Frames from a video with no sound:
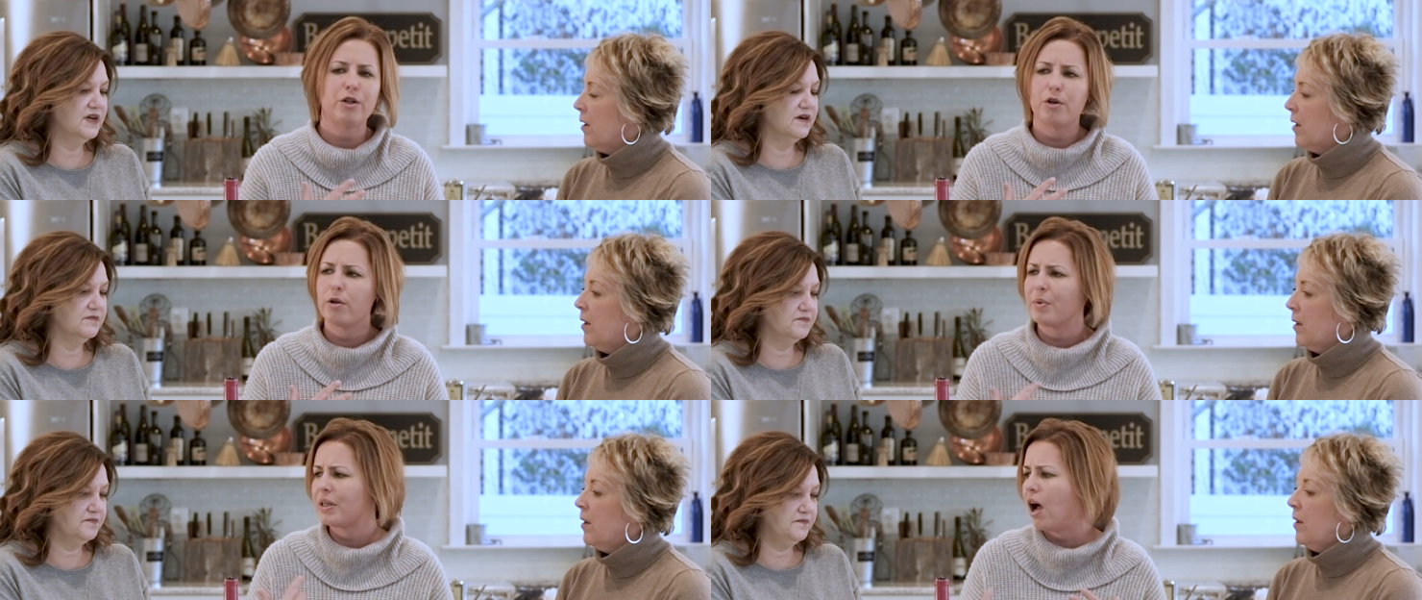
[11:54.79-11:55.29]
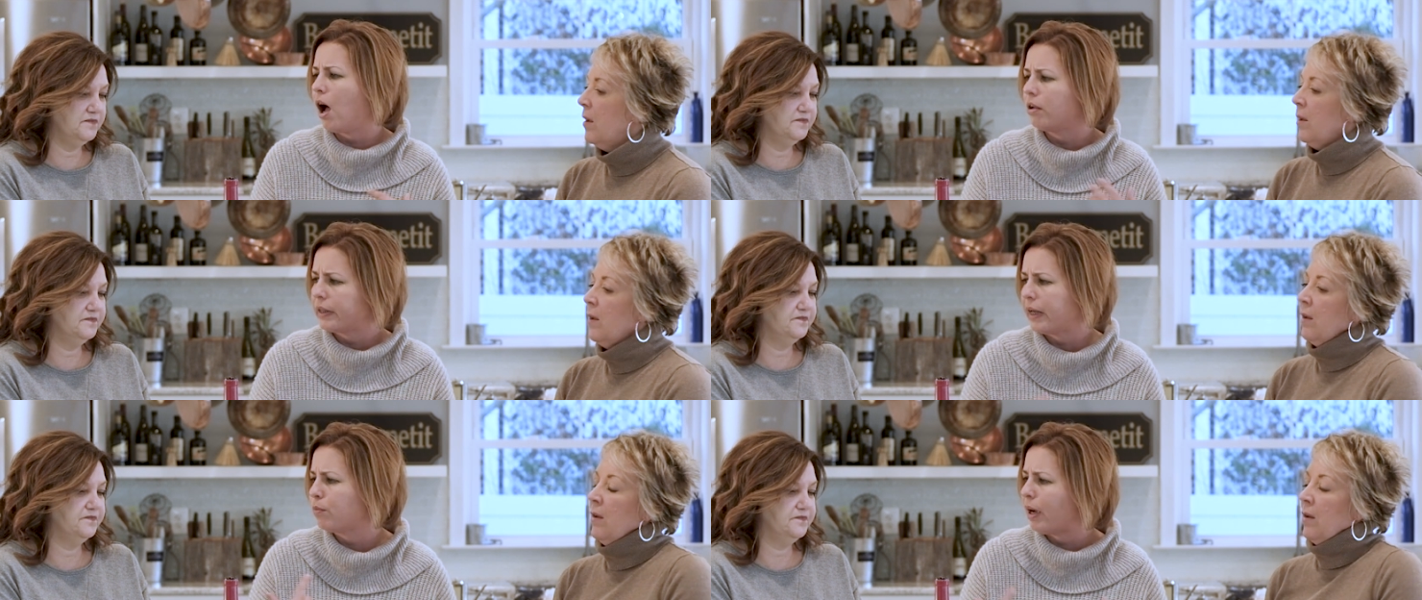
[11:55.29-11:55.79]
Speaker 1: yeah. know there was a
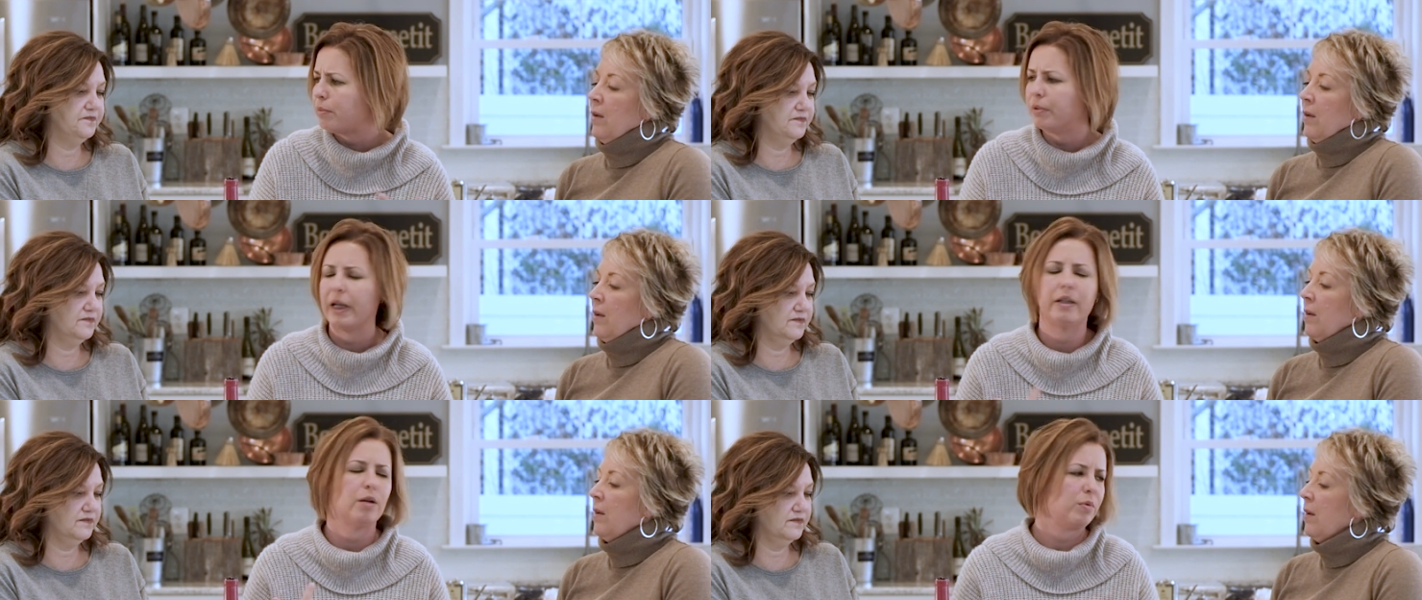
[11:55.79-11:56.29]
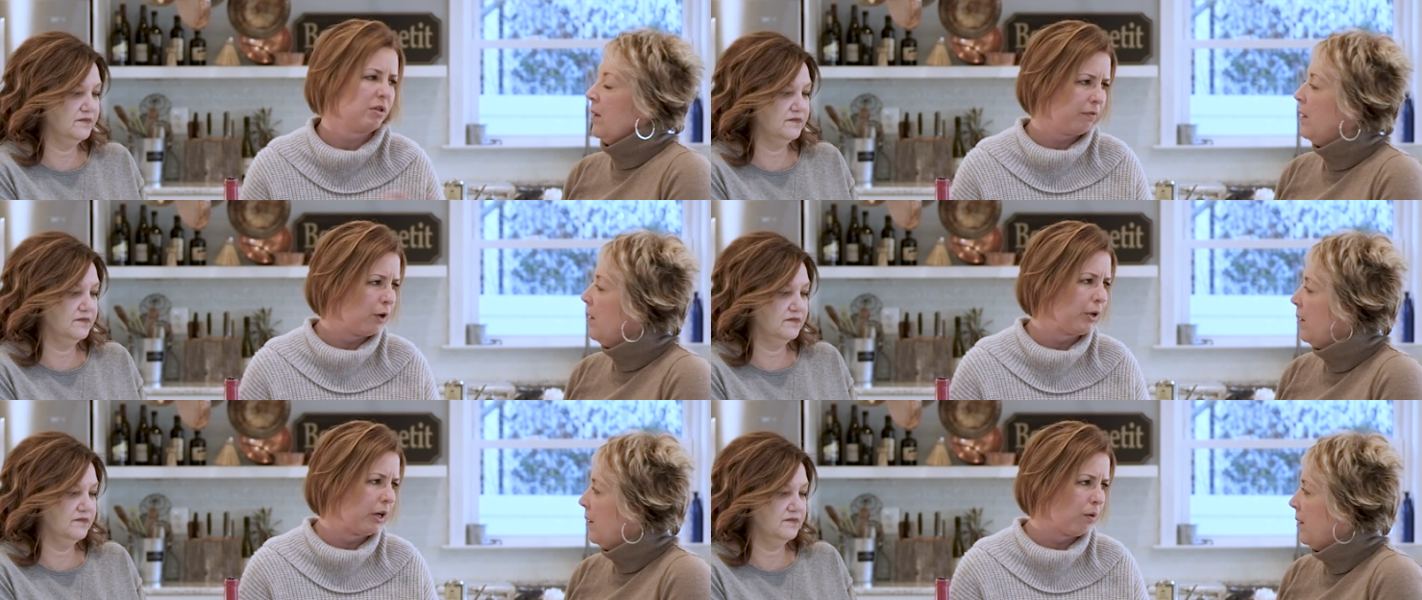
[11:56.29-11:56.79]
holiday red blend that
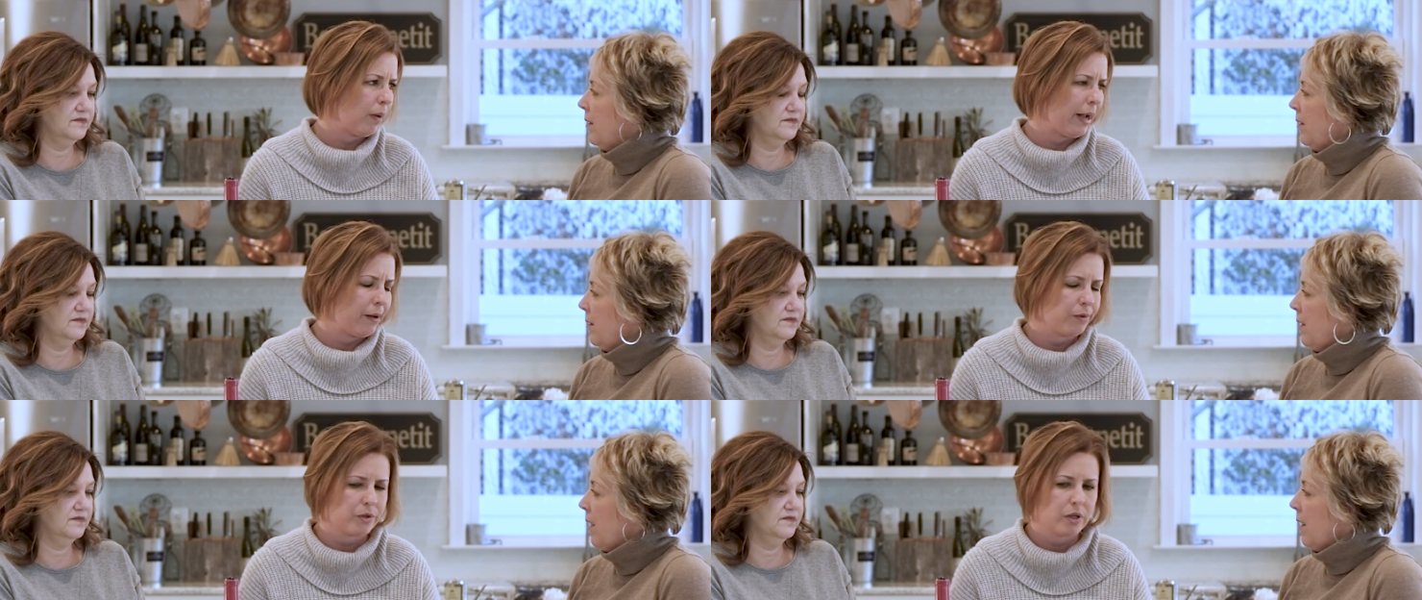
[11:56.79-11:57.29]
was floating around.